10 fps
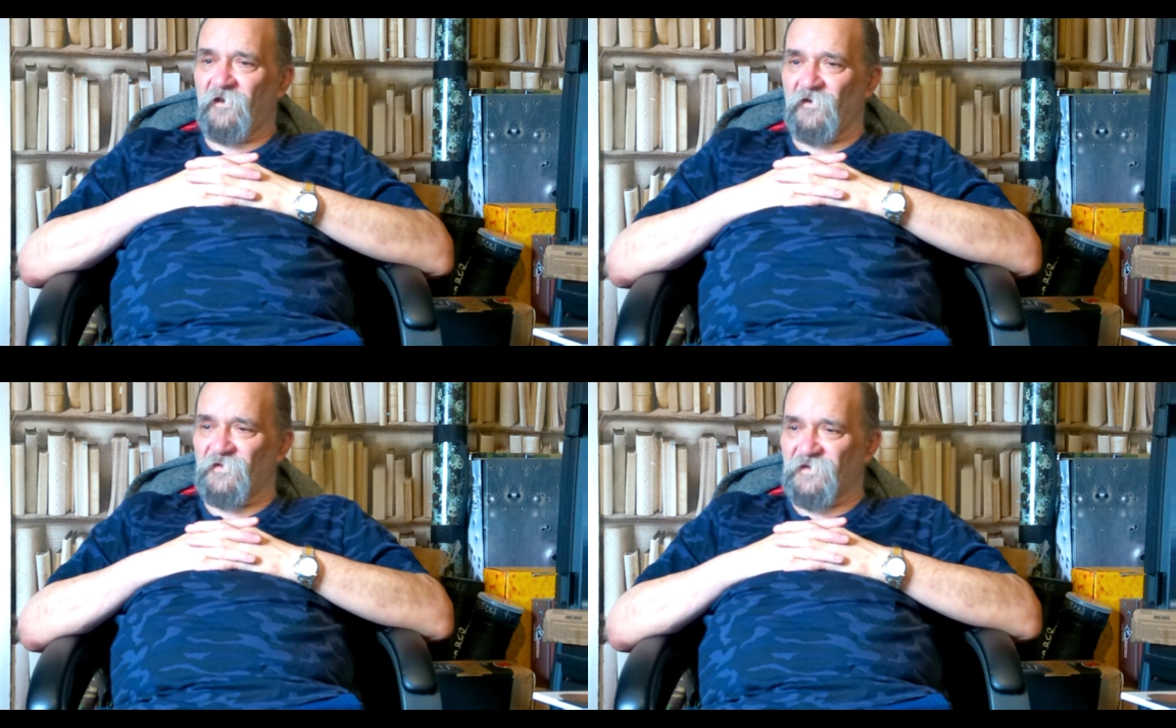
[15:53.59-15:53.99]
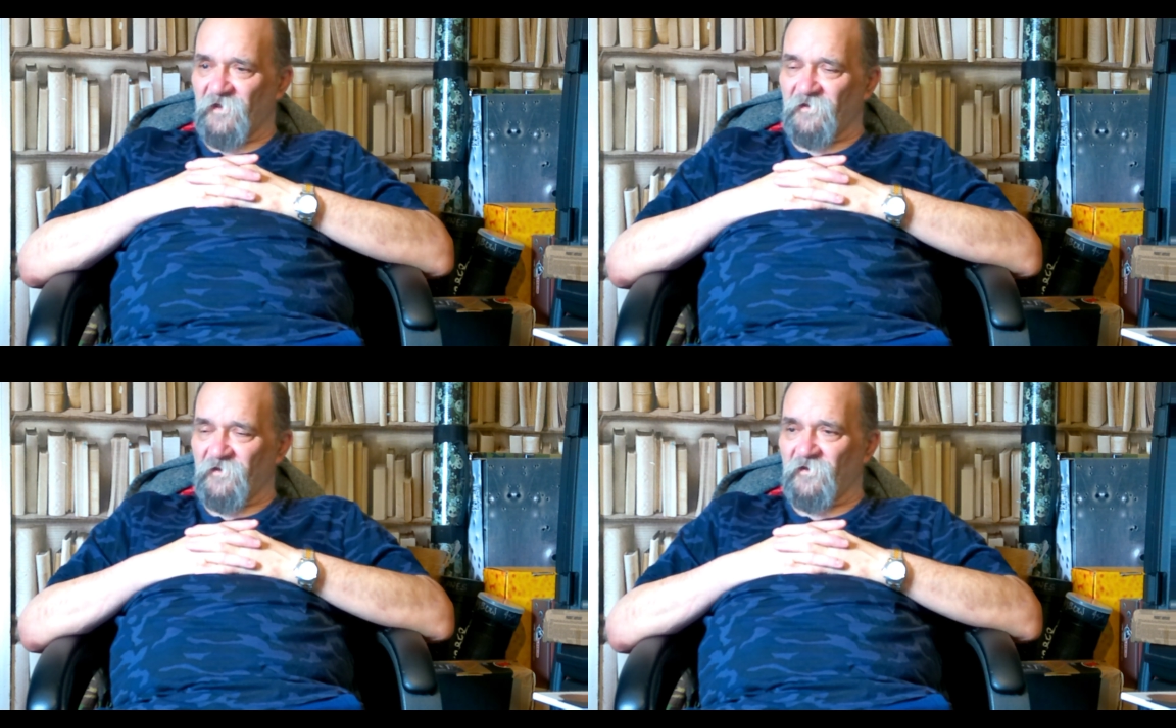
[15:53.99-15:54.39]
who
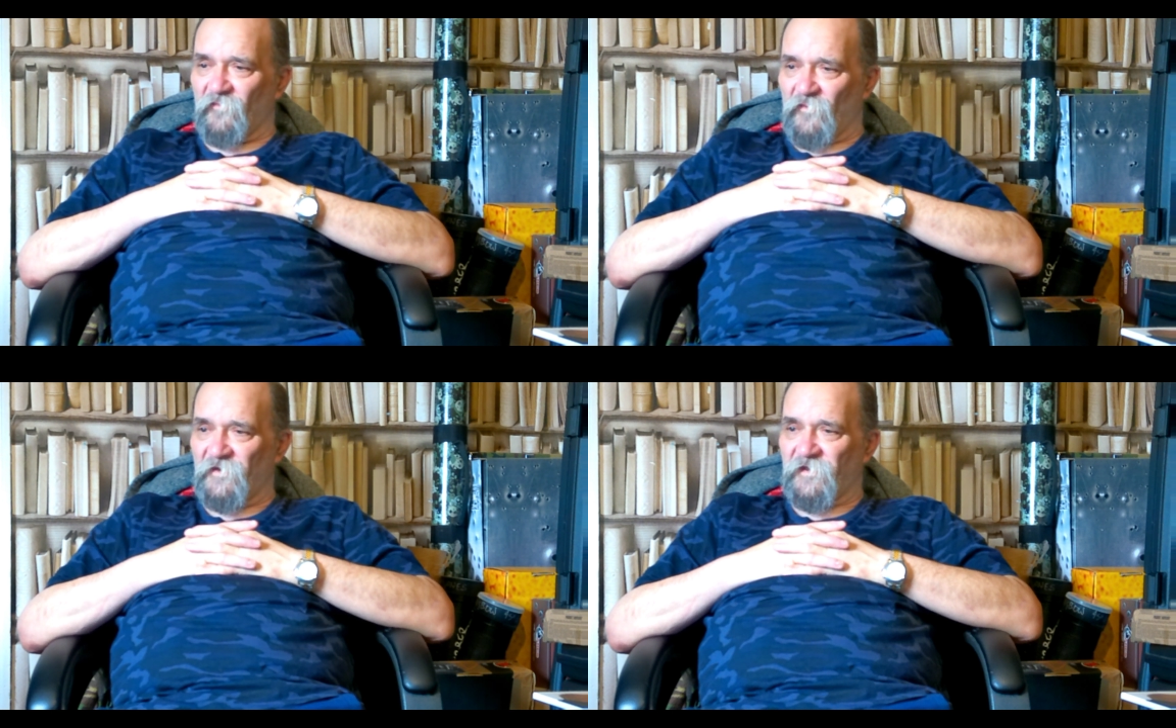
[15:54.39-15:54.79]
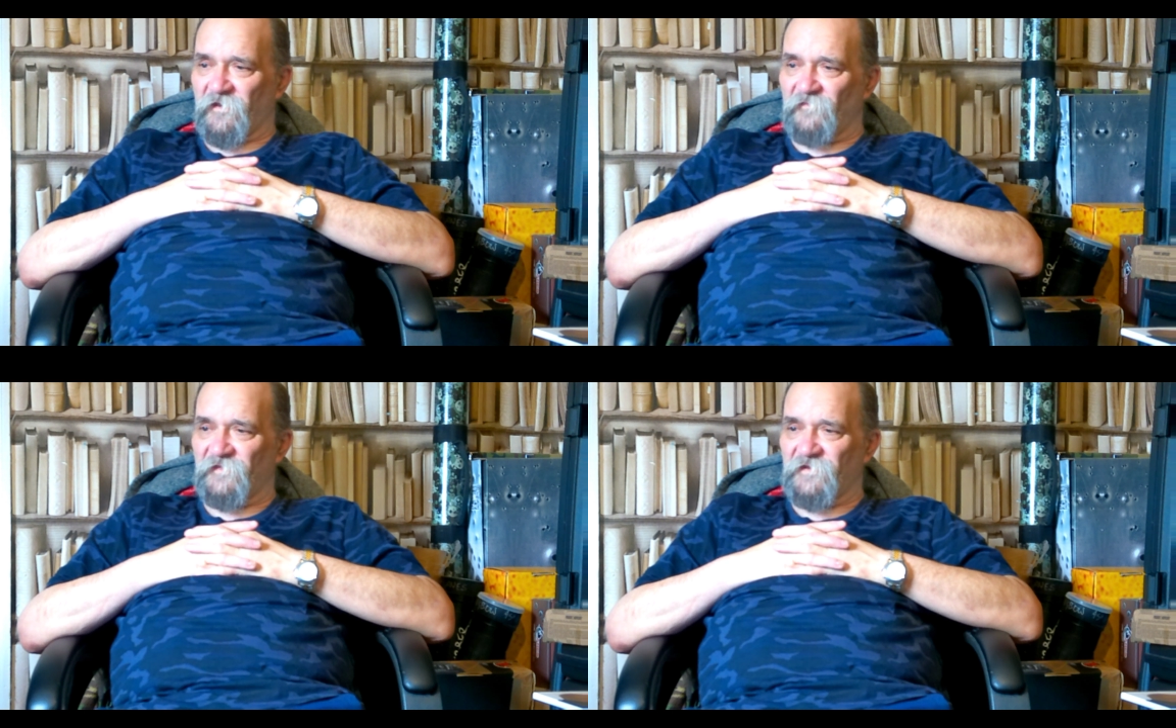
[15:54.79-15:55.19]
started off
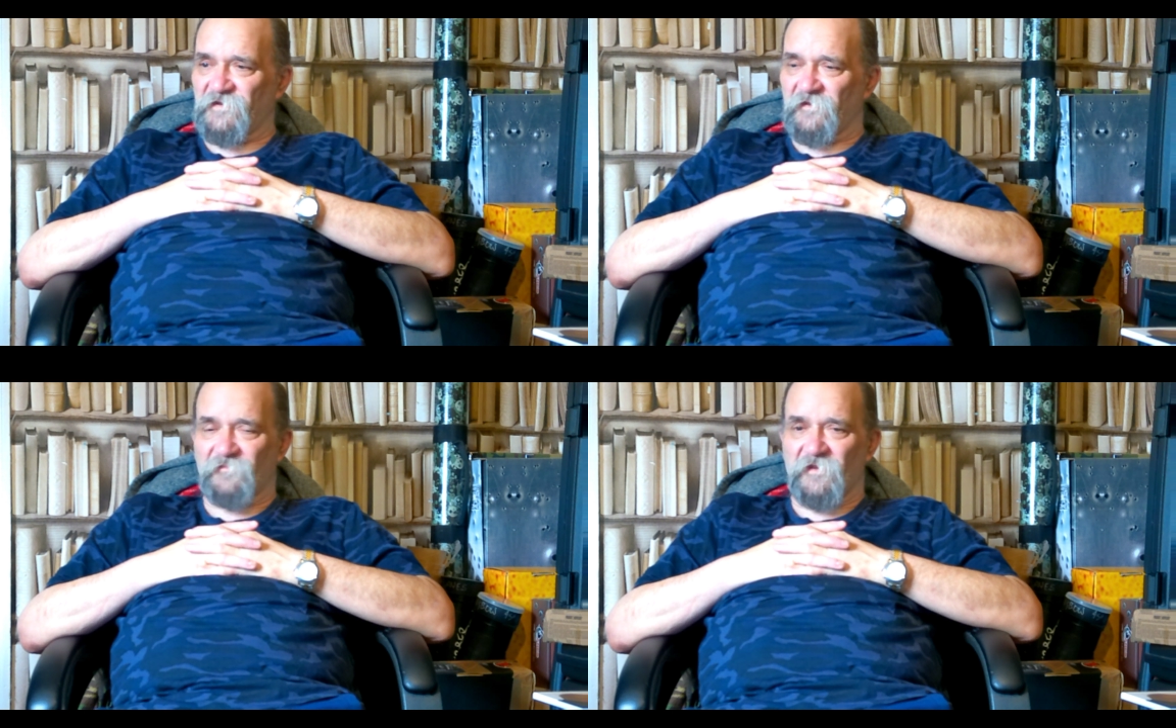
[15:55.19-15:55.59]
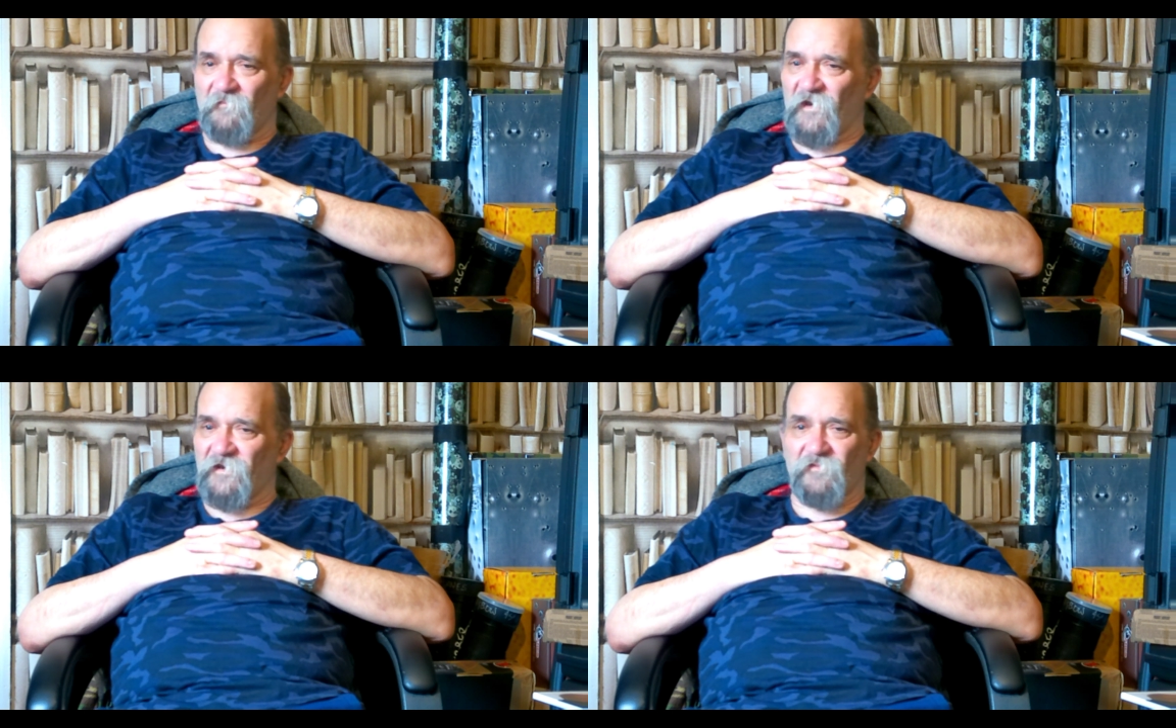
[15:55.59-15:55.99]
working on these ships
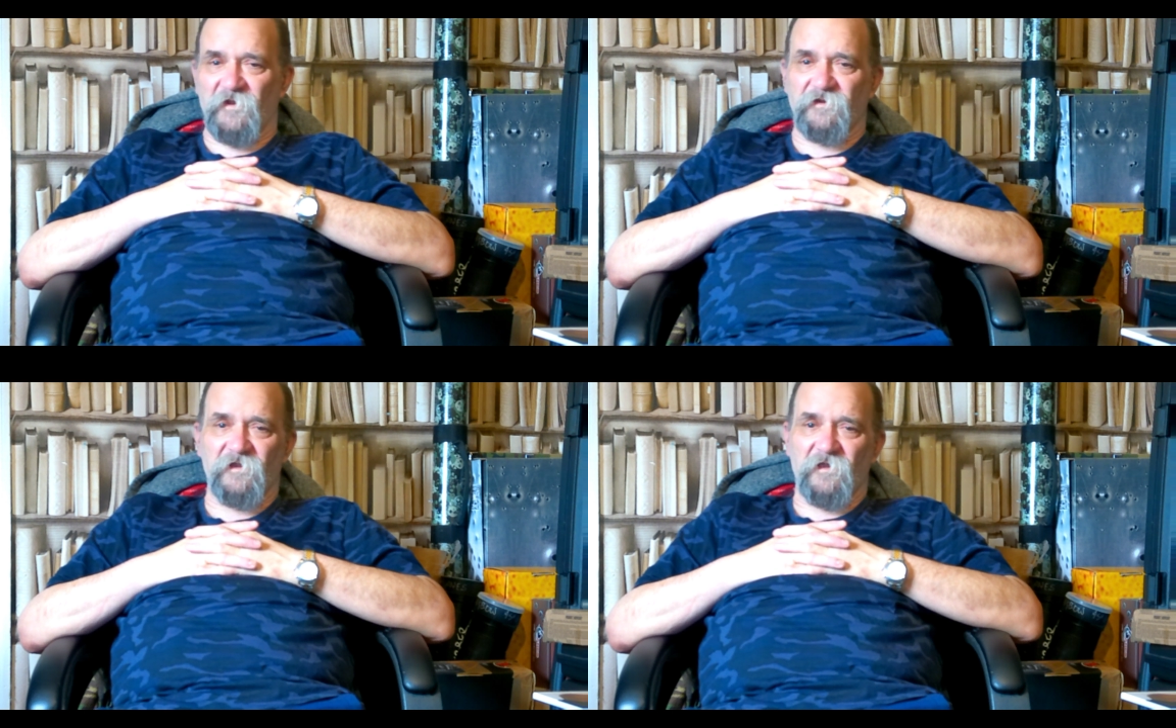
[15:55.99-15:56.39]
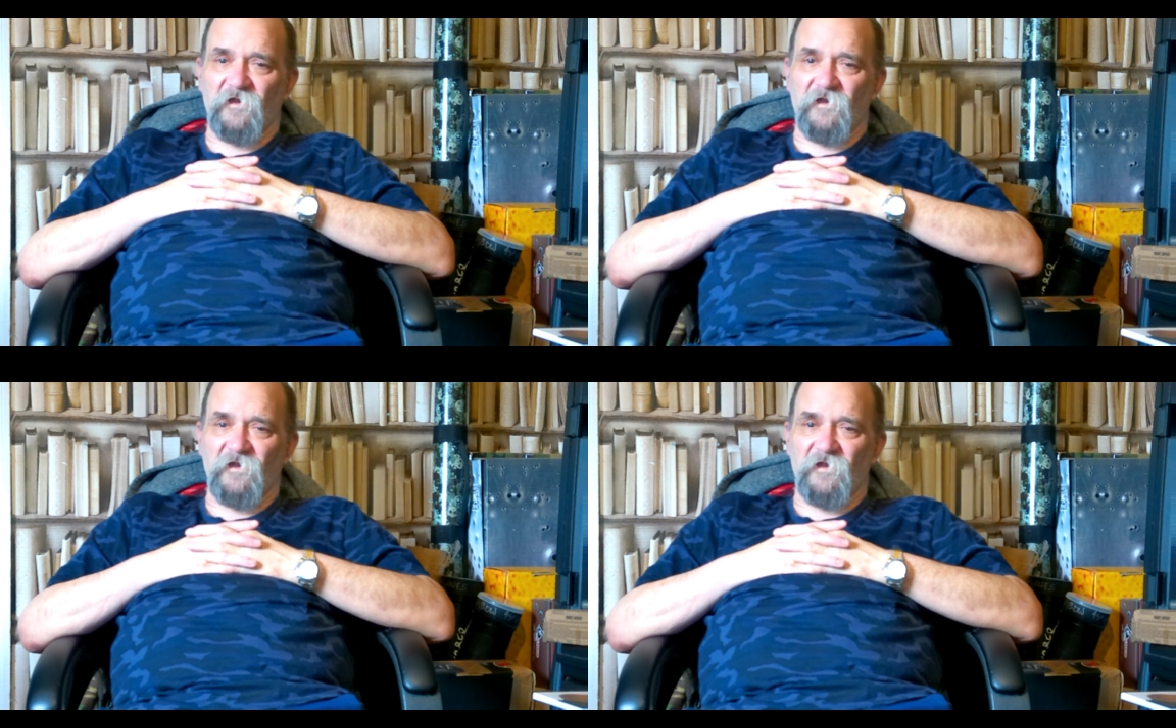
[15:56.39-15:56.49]
that might have been